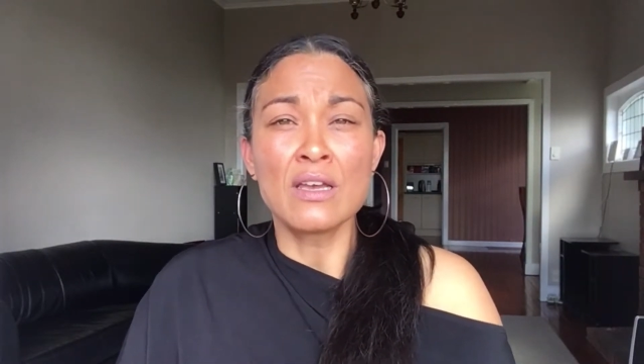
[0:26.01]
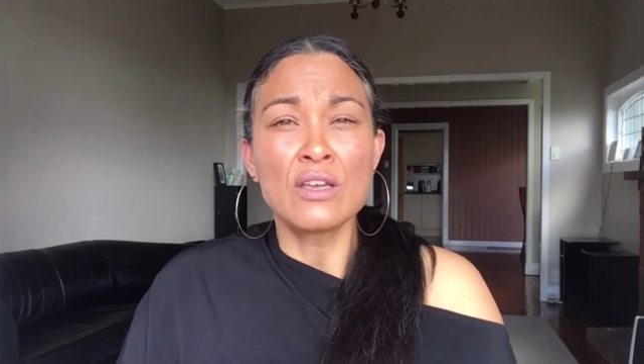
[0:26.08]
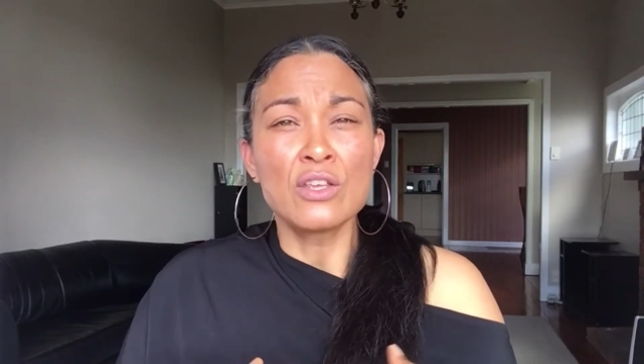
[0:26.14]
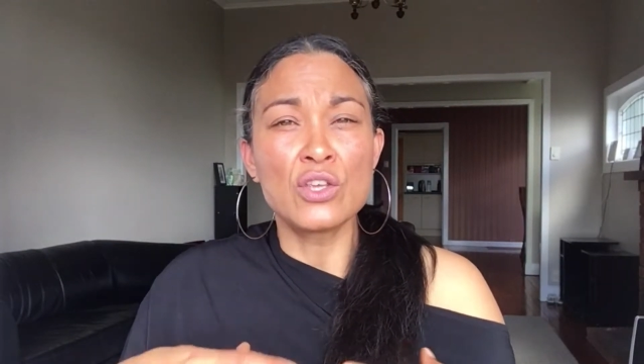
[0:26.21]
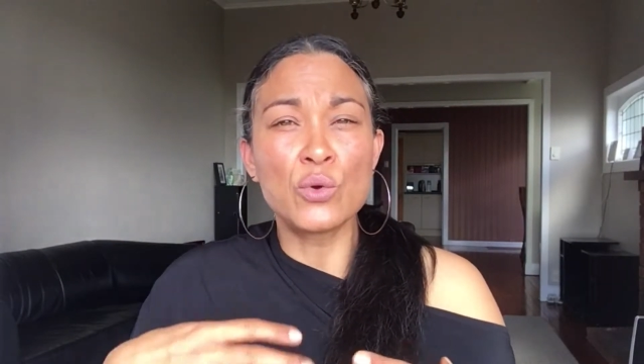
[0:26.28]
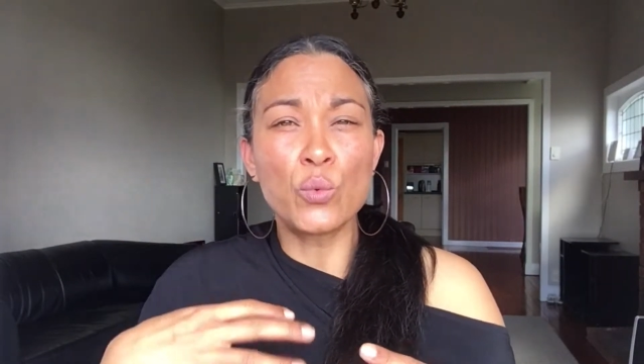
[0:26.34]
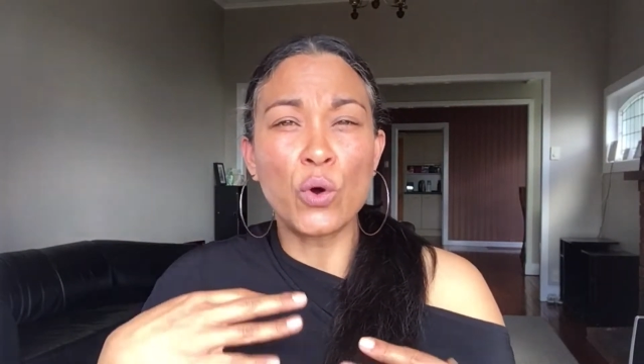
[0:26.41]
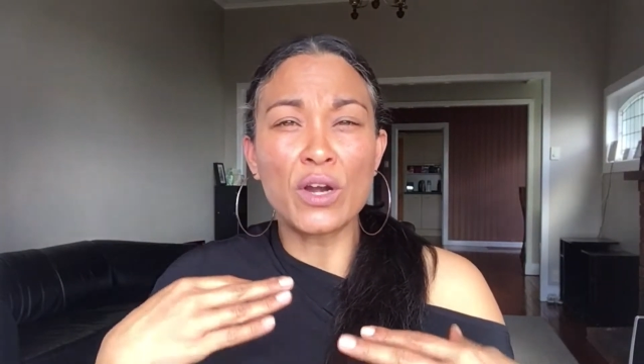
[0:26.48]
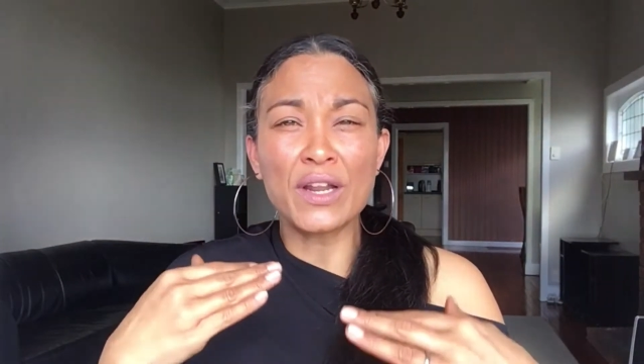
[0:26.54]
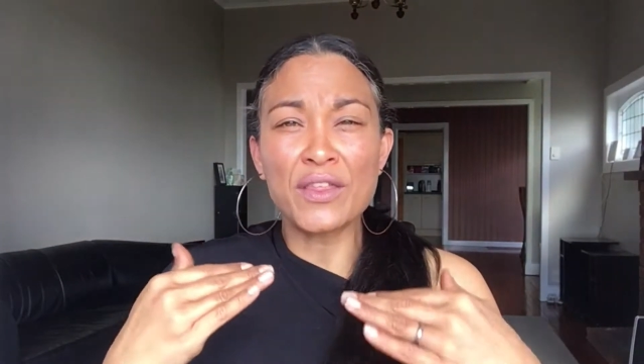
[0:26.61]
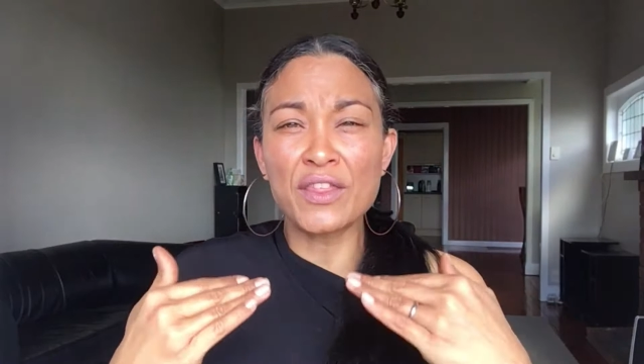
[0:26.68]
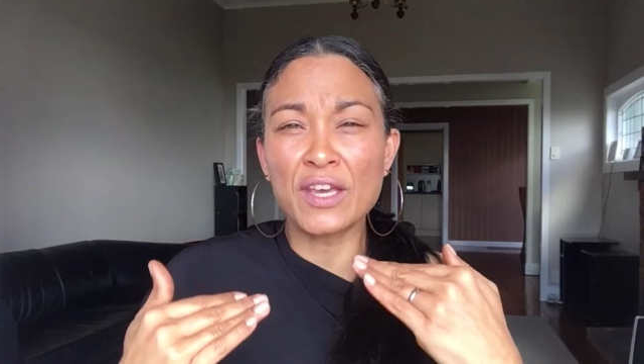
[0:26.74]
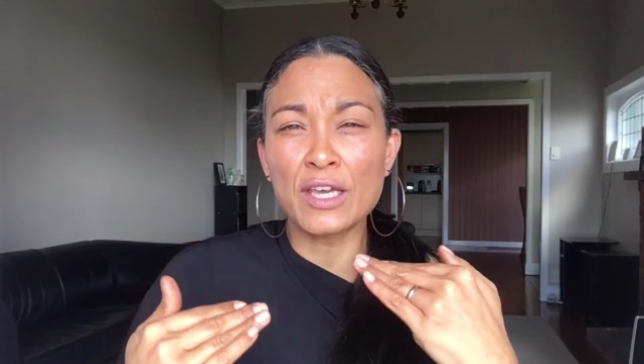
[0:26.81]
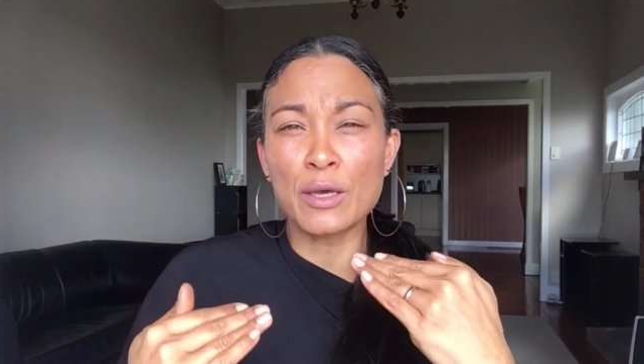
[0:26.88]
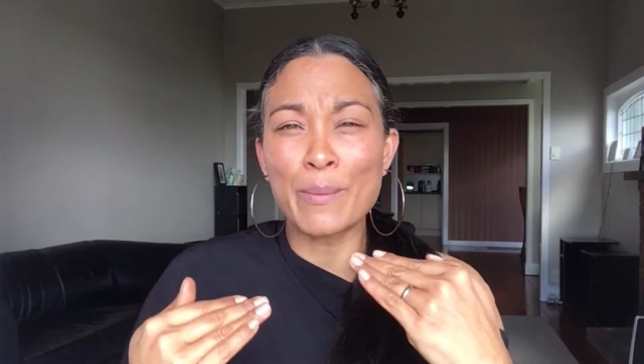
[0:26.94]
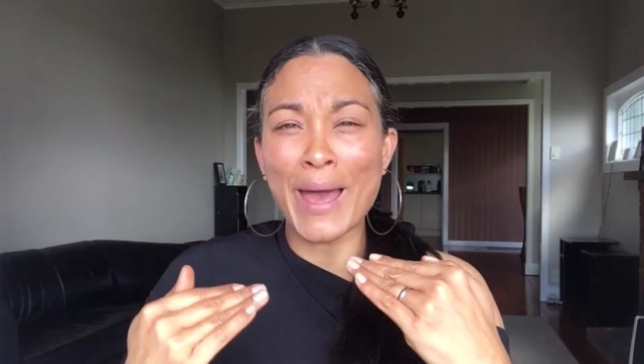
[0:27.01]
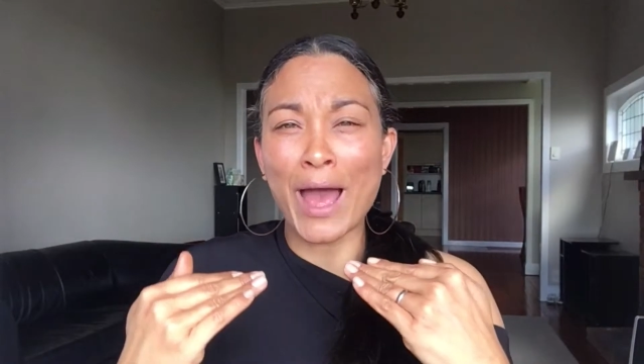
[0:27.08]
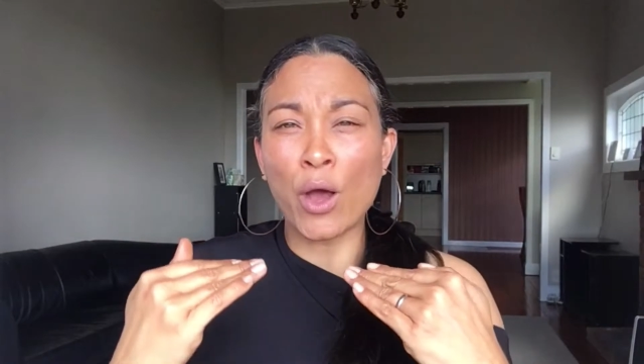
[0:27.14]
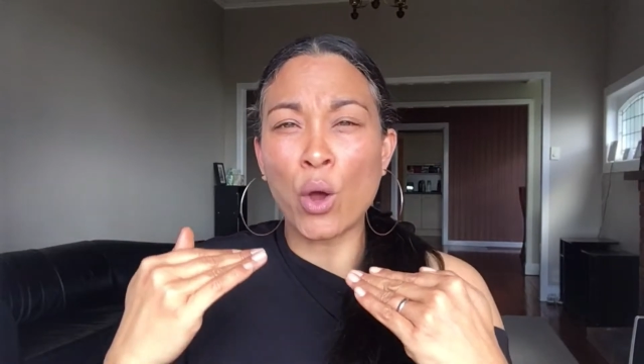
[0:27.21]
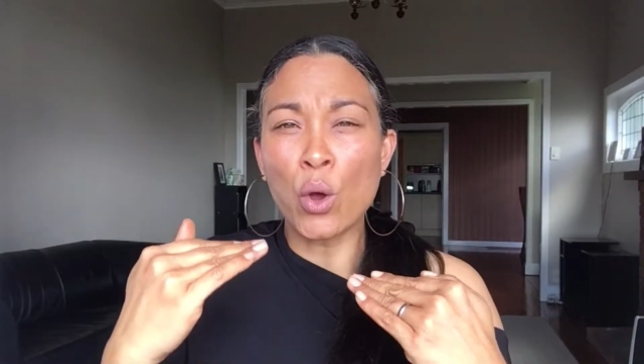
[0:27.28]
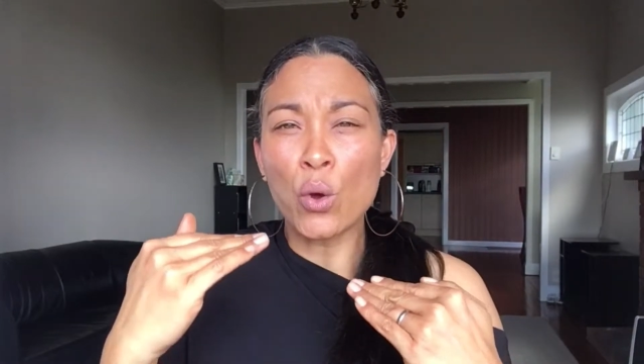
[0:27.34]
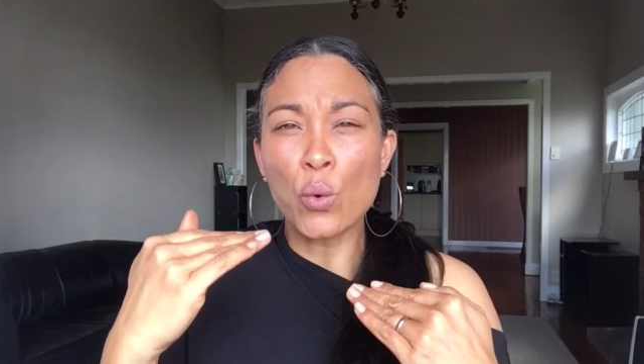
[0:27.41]
You want to think
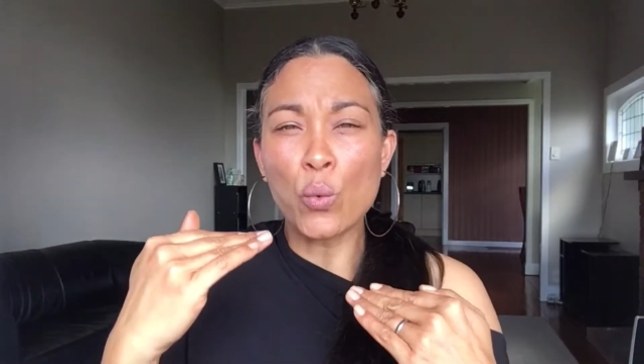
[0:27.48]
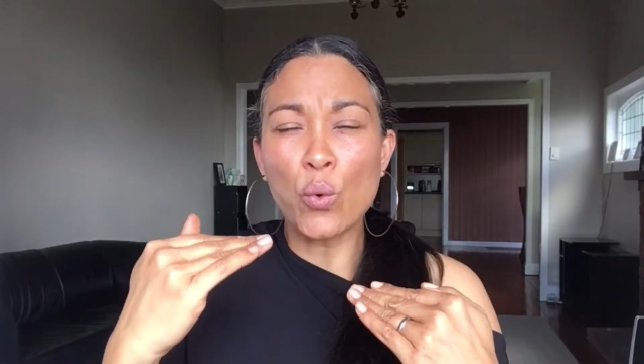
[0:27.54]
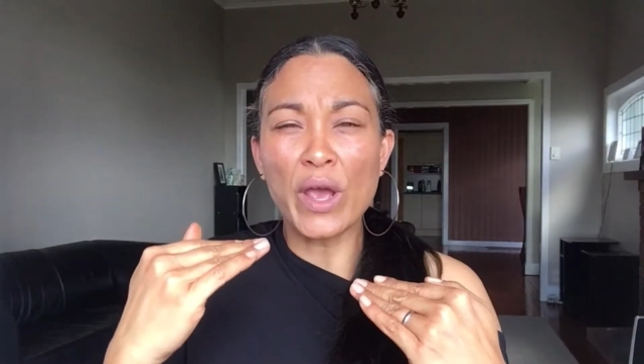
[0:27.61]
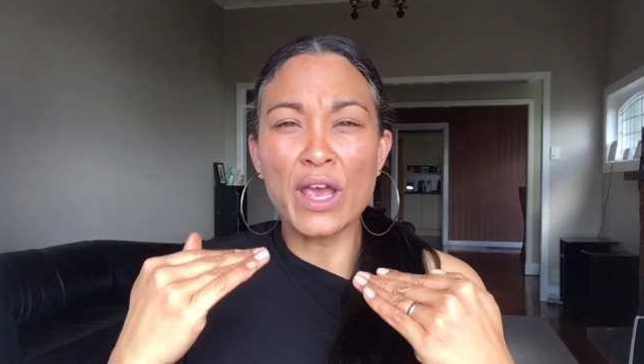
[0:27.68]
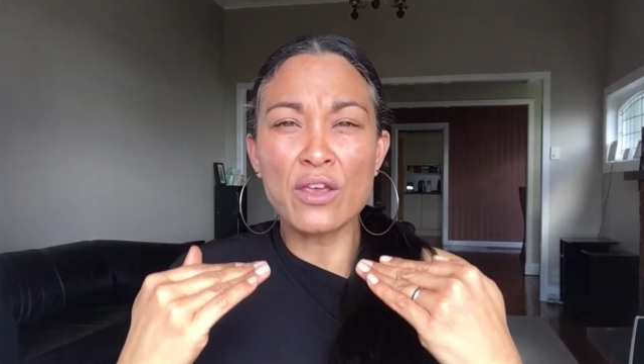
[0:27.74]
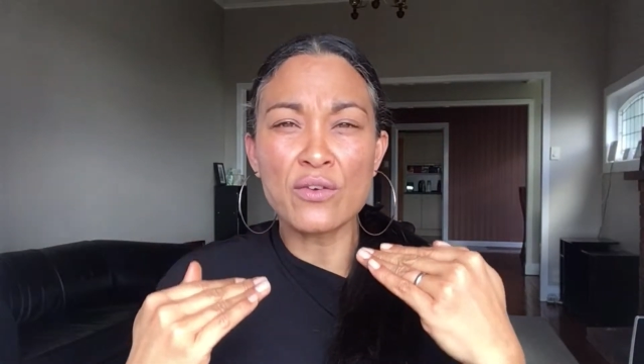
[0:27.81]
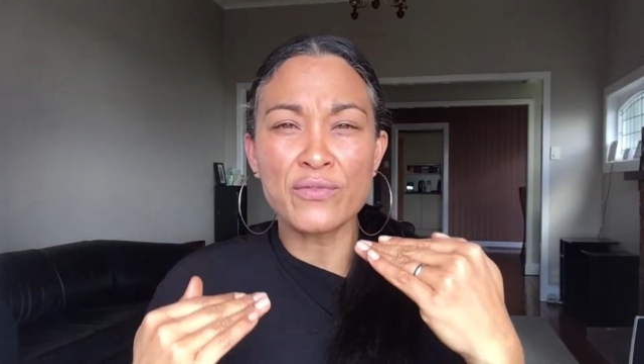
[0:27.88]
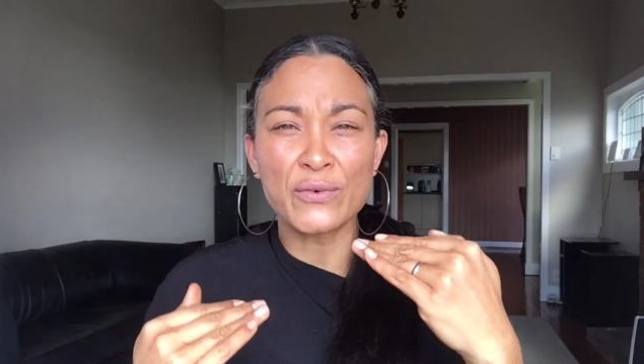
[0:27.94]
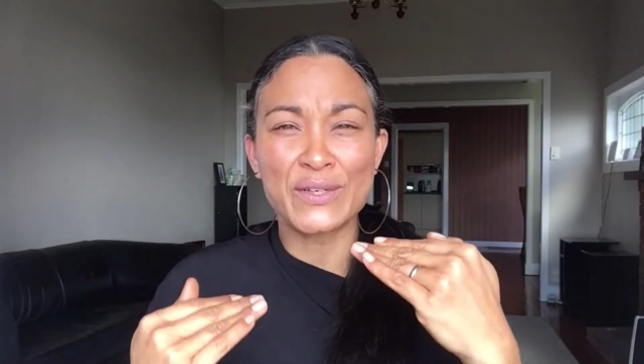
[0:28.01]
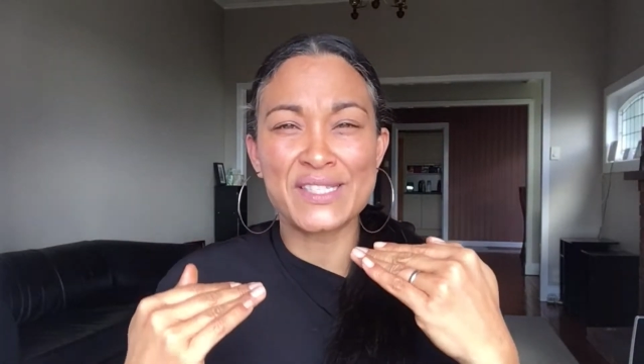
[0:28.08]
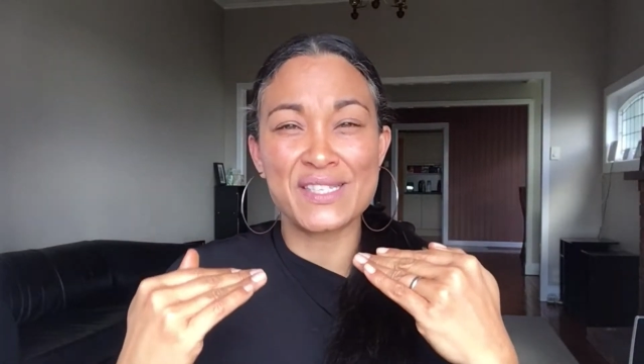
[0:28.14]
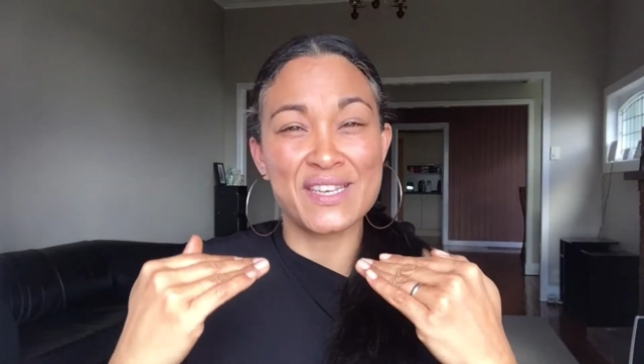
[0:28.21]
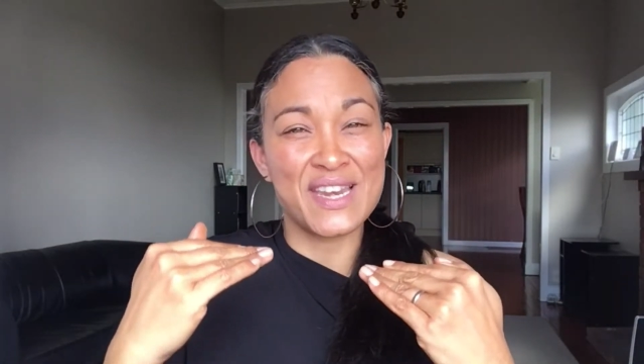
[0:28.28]
about where your voice